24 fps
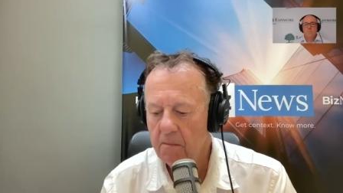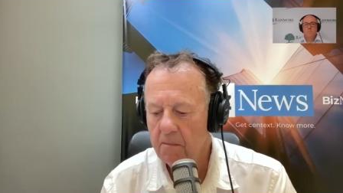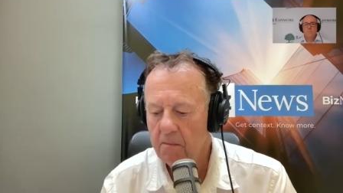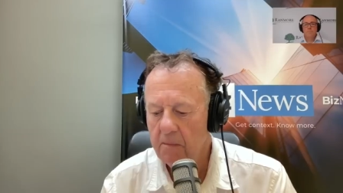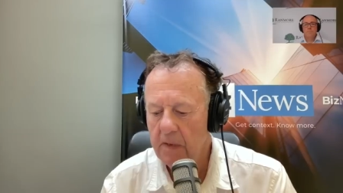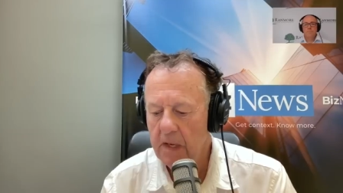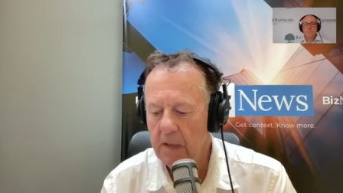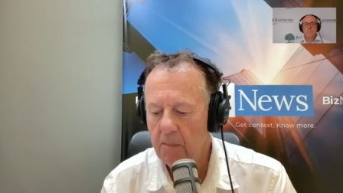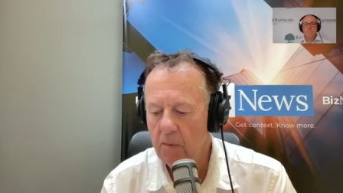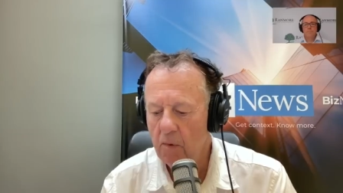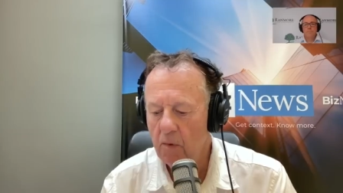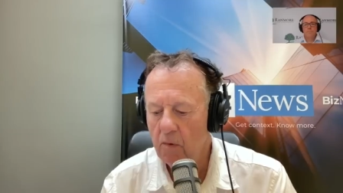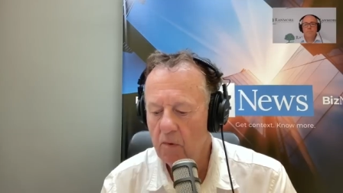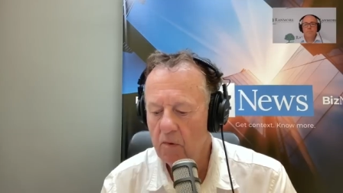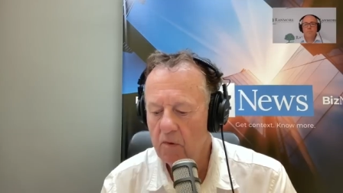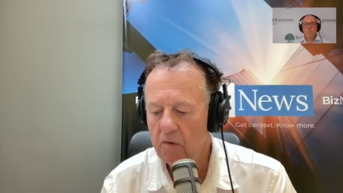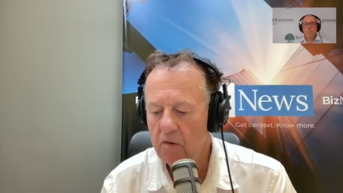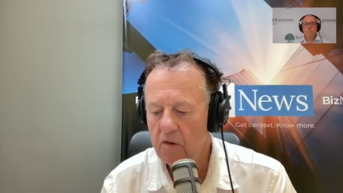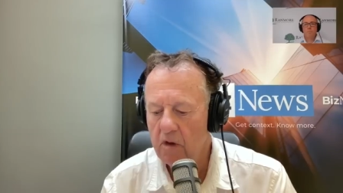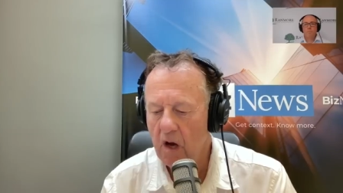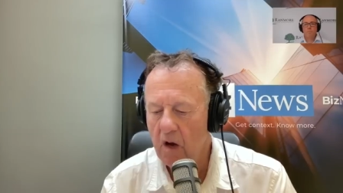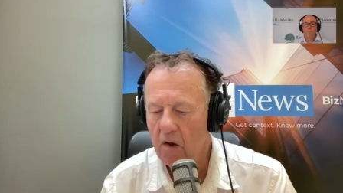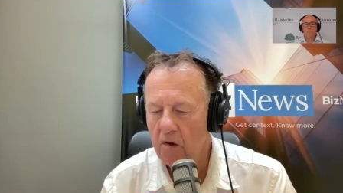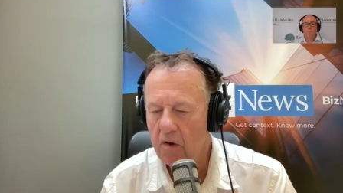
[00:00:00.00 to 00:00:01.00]
people
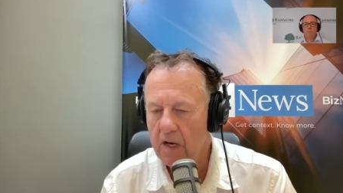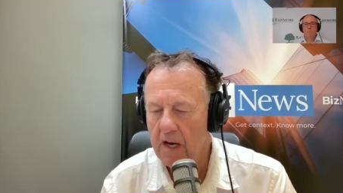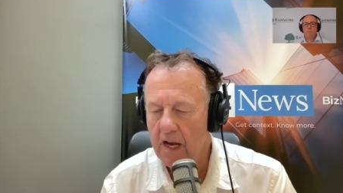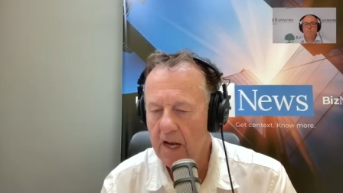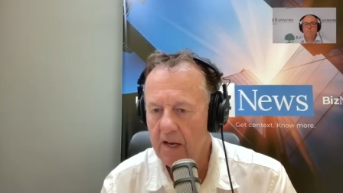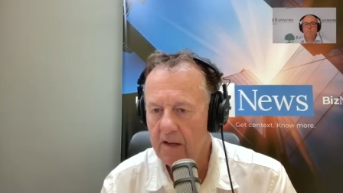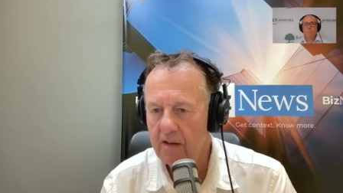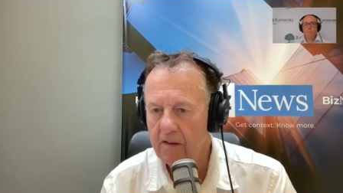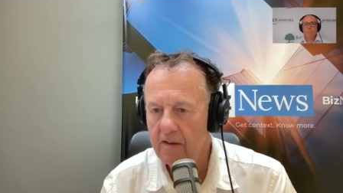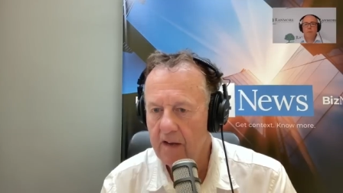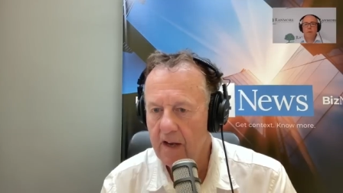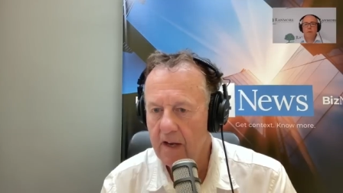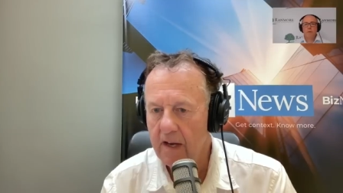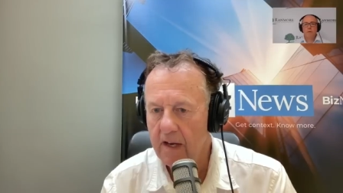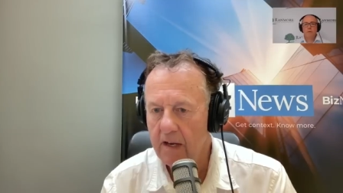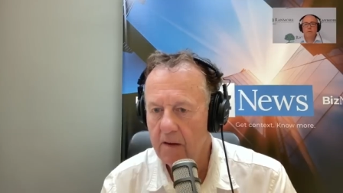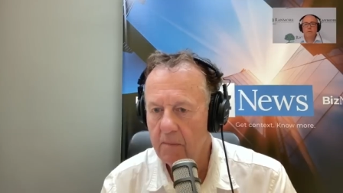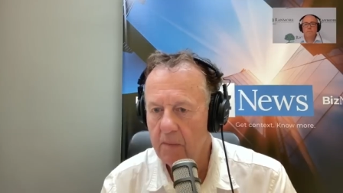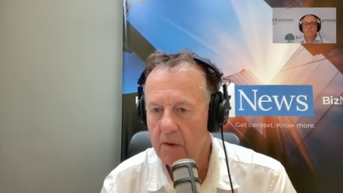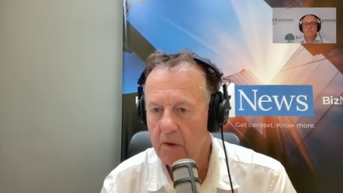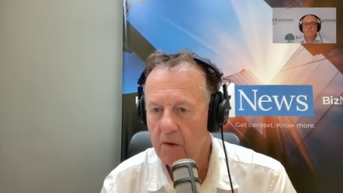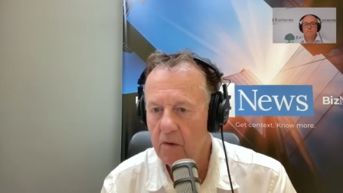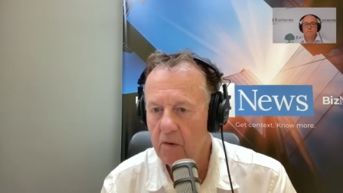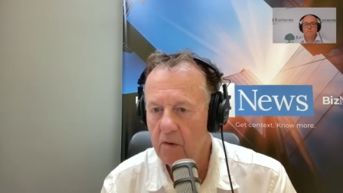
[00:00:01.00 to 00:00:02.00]
don't like selling
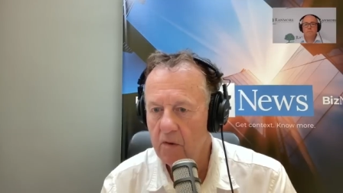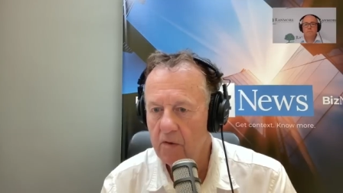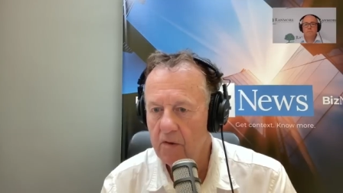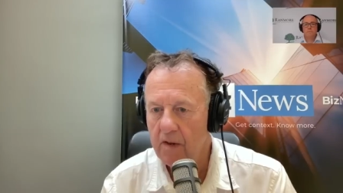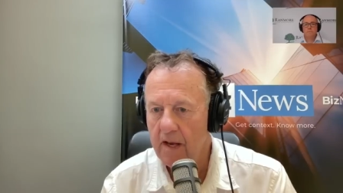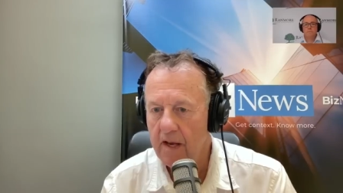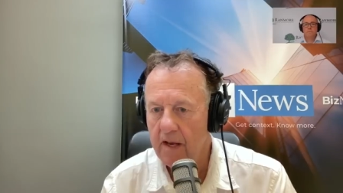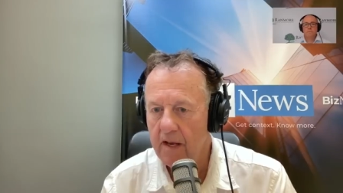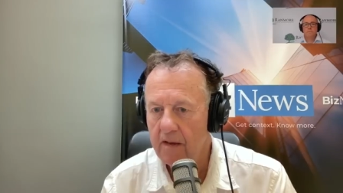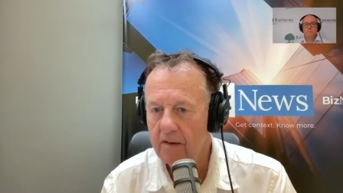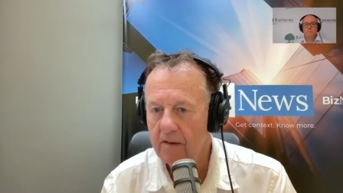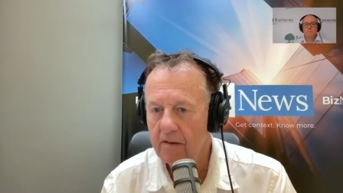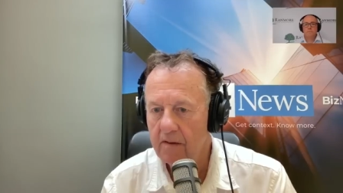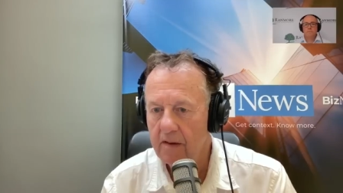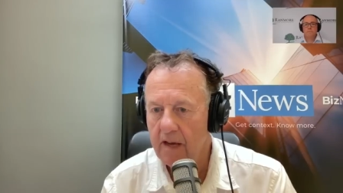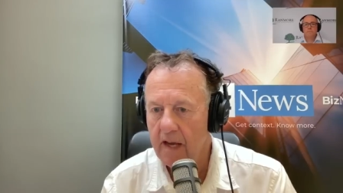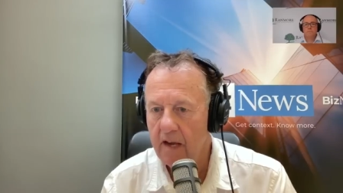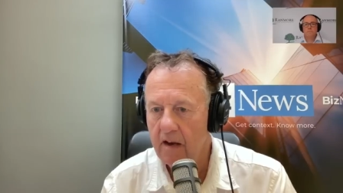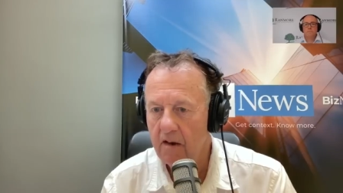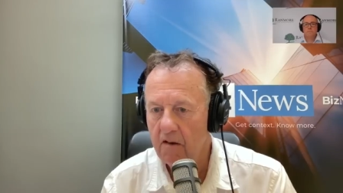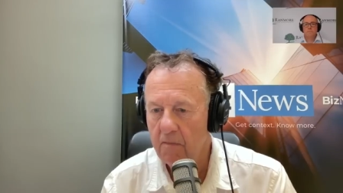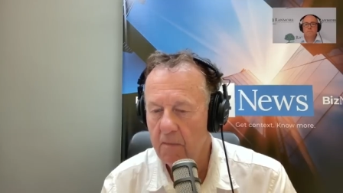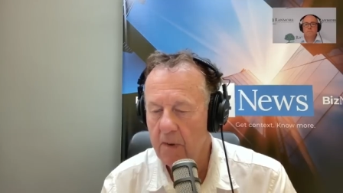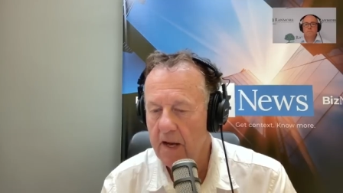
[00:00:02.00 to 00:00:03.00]
because they're
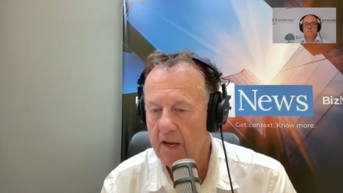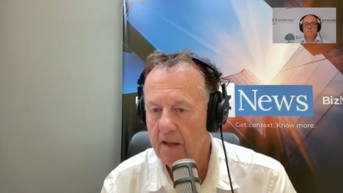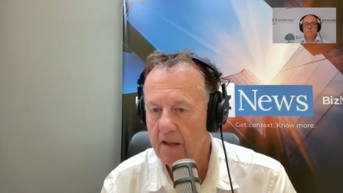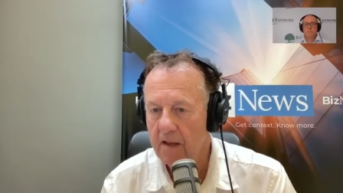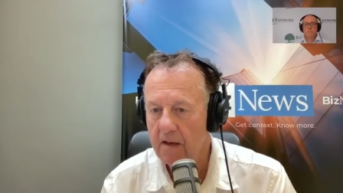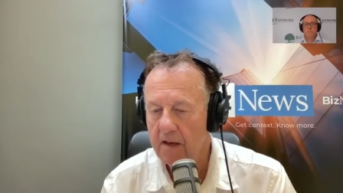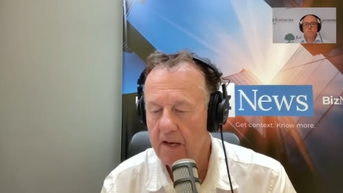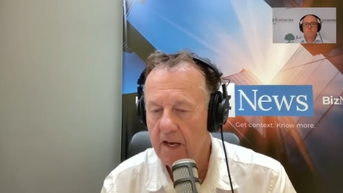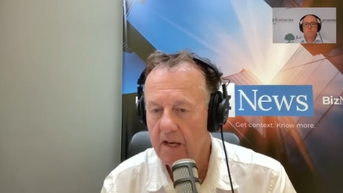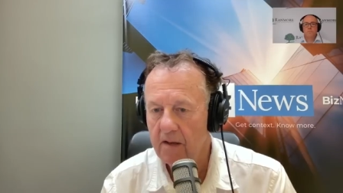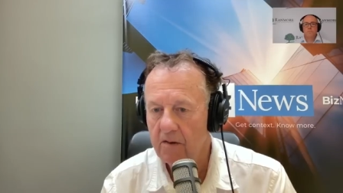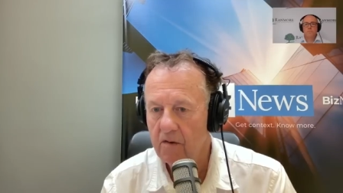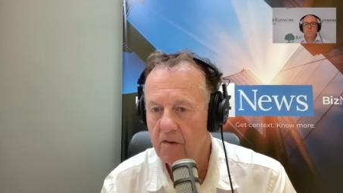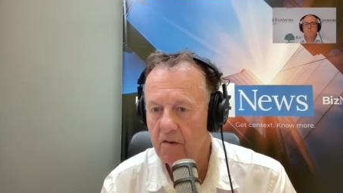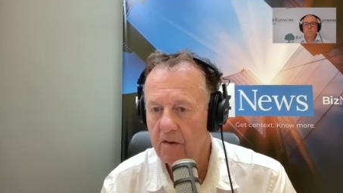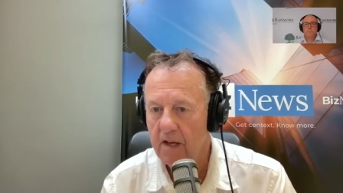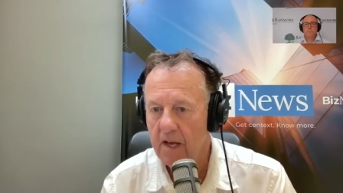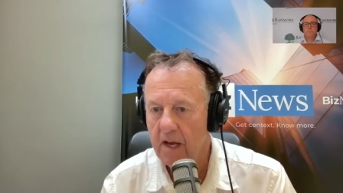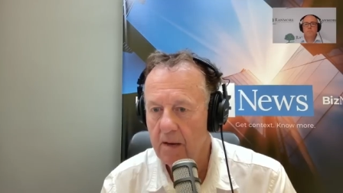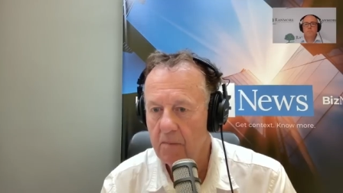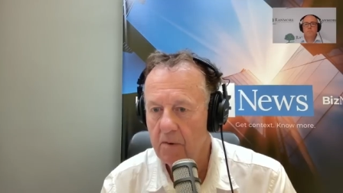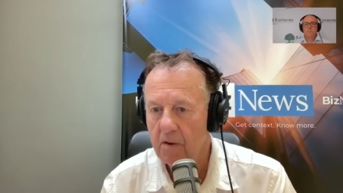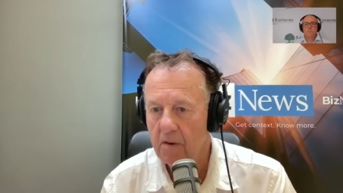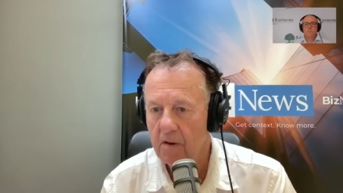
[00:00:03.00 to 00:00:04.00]
scared of paying the tax on
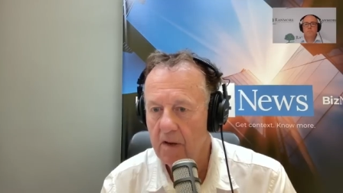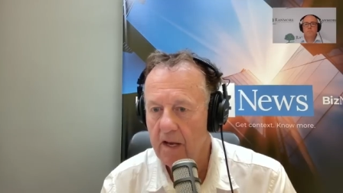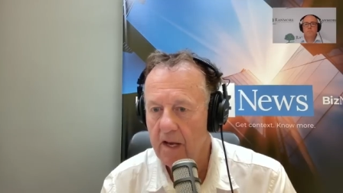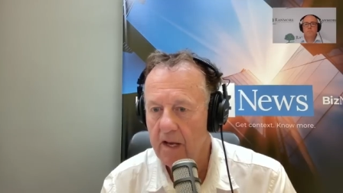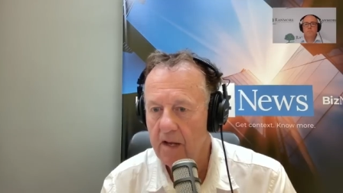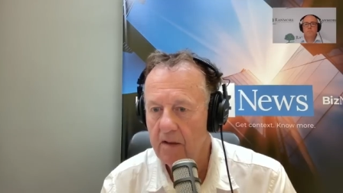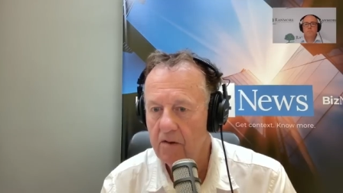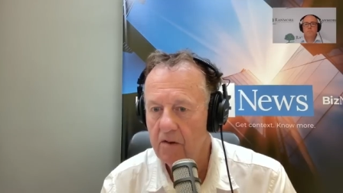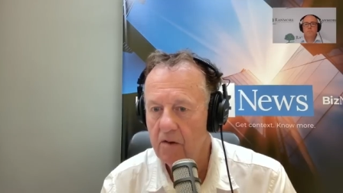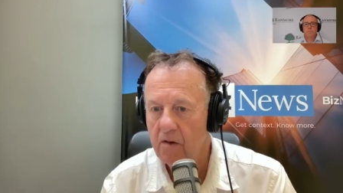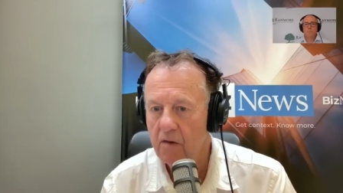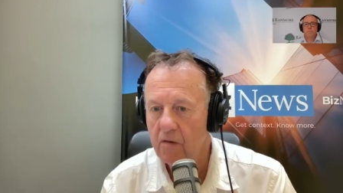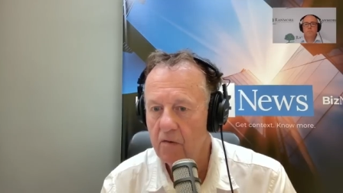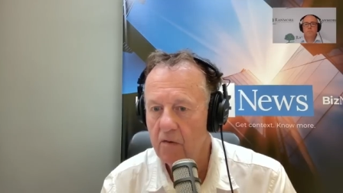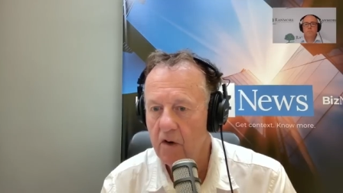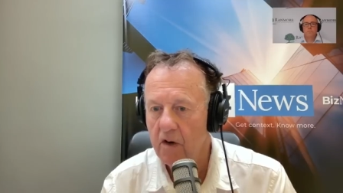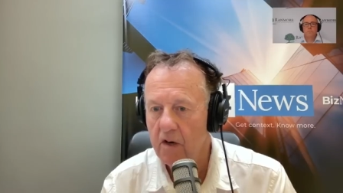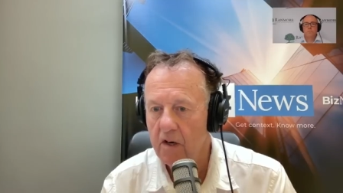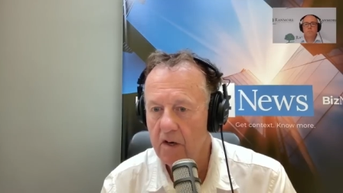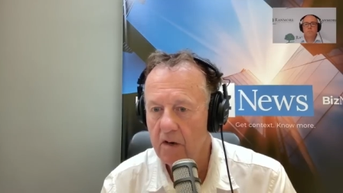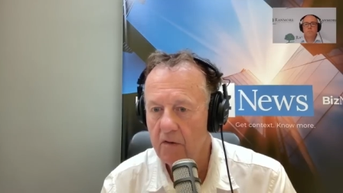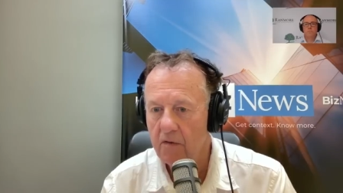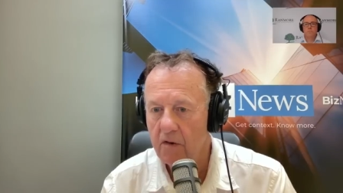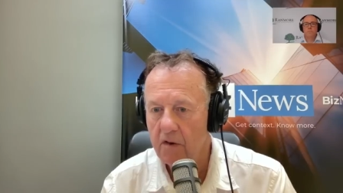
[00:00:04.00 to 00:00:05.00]
capital gains. You've
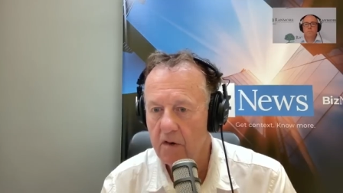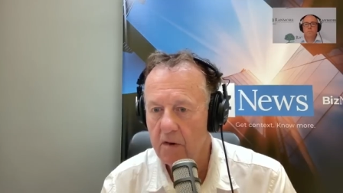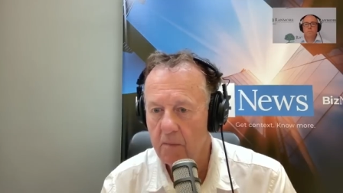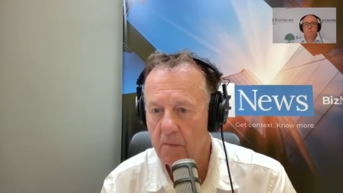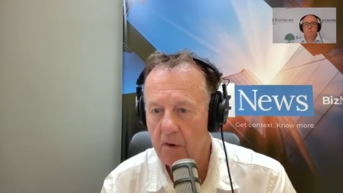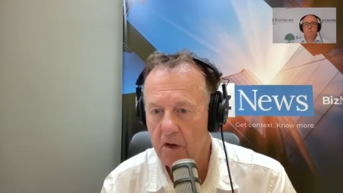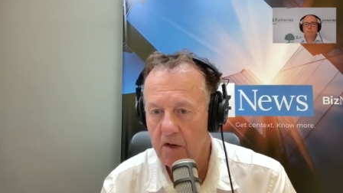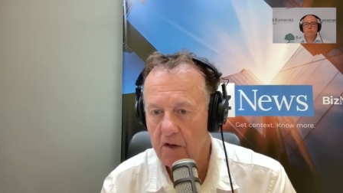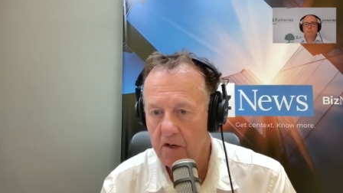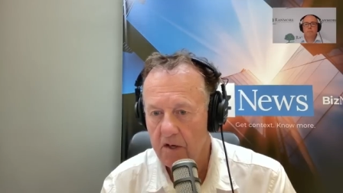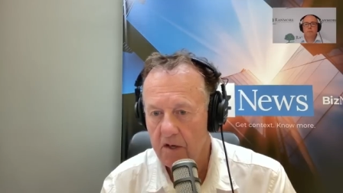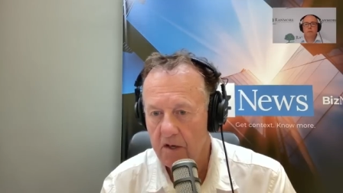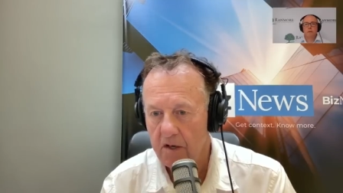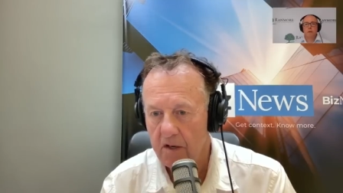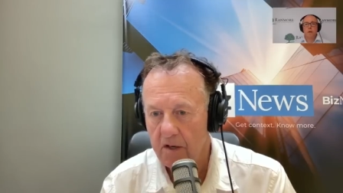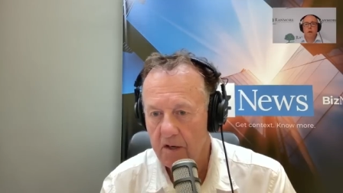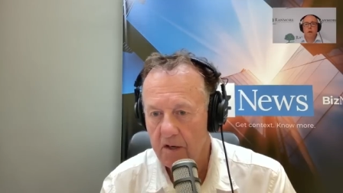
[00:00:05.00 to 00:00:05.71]
got a different approach.